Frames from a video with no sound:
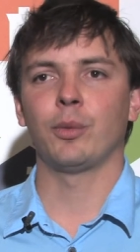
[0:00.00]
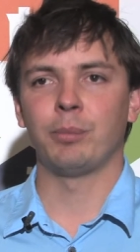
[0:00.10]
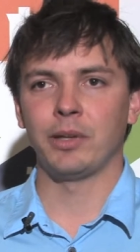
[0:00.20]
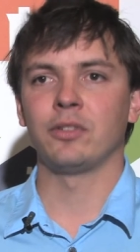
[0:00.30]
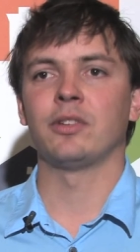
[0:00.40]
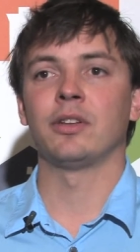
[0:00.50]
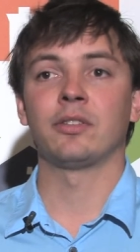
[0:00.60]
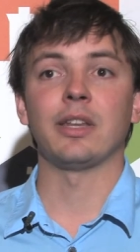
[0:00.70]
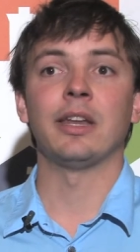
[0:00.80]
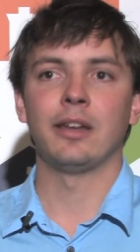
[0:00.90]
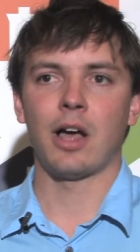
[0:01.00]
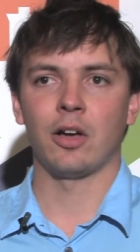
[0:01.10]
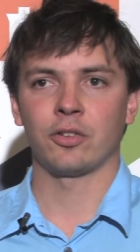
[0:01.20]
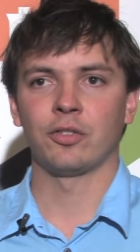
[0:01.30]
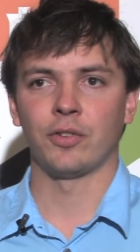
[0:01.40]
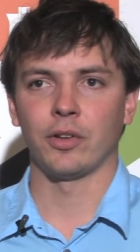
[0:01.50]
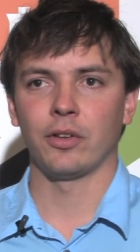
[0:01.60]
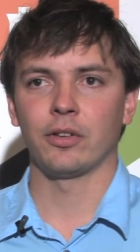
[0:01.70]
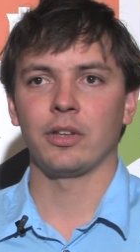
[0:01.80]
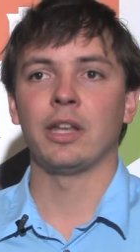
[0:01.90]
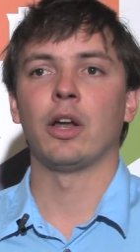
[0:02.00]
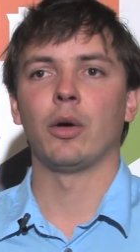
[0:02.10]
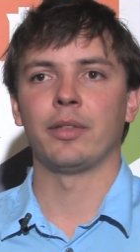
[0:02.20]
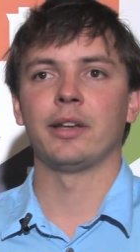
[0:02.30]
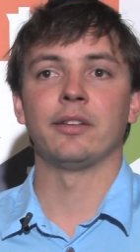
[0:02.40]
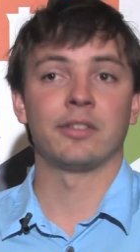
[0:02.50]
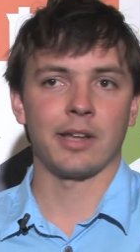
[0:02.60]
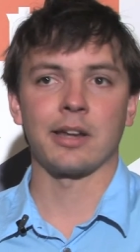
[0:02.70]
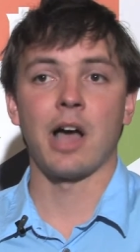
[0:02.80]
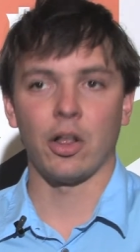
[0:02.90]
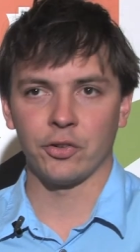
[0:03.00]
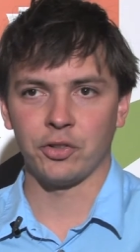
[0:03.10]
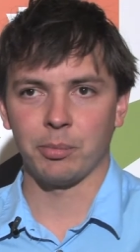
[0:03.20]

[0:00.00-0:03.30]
business in Knoxville, you know, that is technology